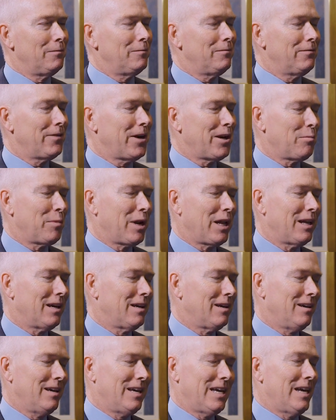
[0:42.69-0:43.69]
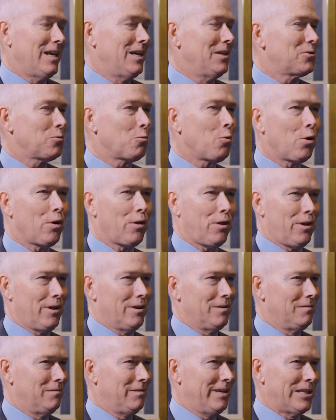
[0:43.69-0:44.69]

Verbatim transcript: fundamentally, it's worth it.